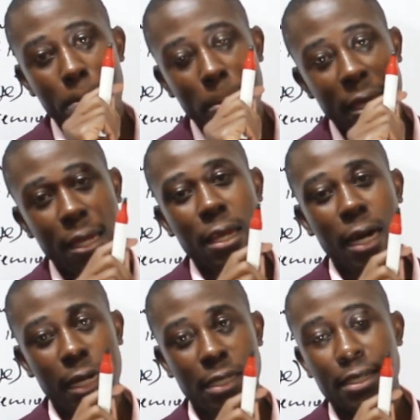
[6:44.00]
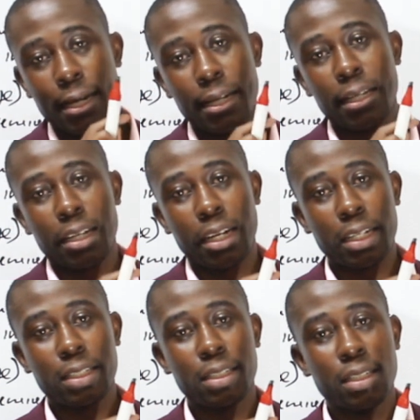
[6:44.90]
in understanding that
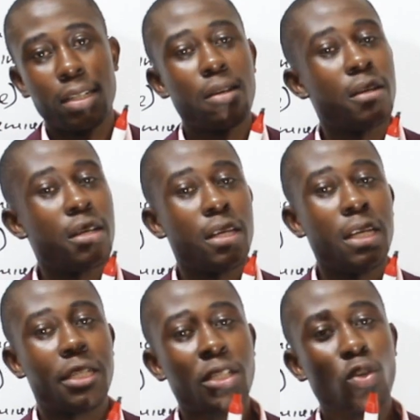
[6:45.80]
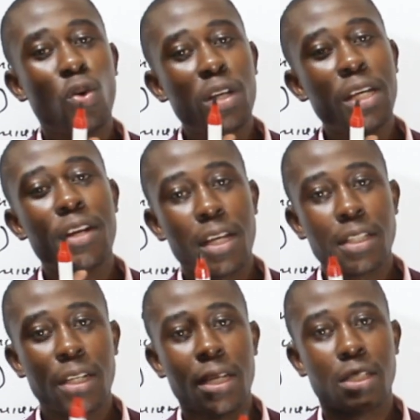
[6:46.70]
it is only
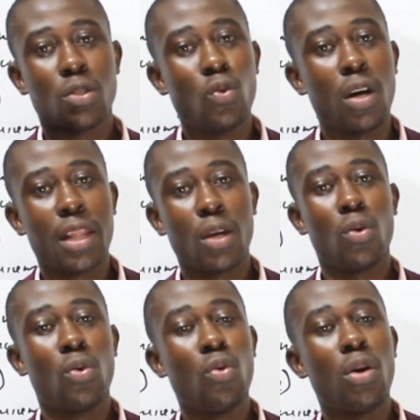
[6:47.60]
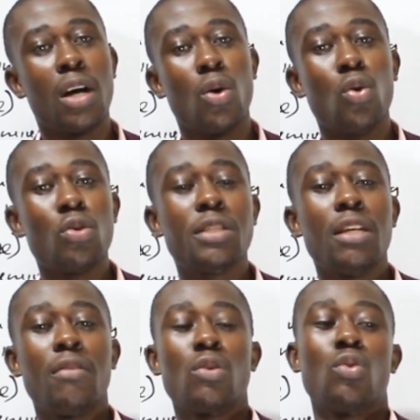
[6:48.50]
residents who are always
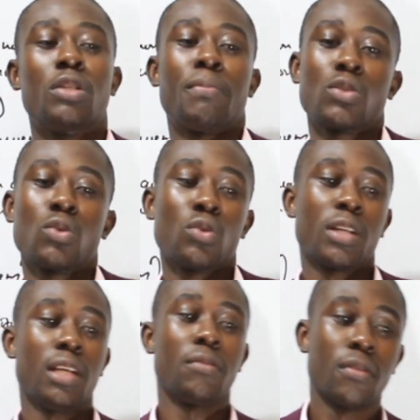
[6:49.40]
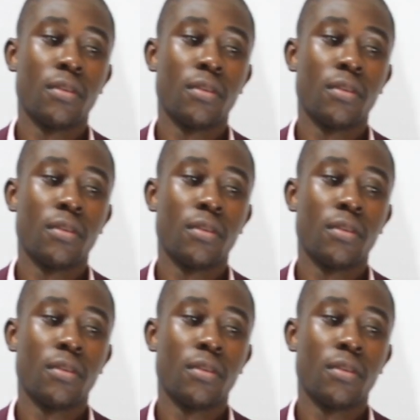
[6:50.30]
given what? Personal relief.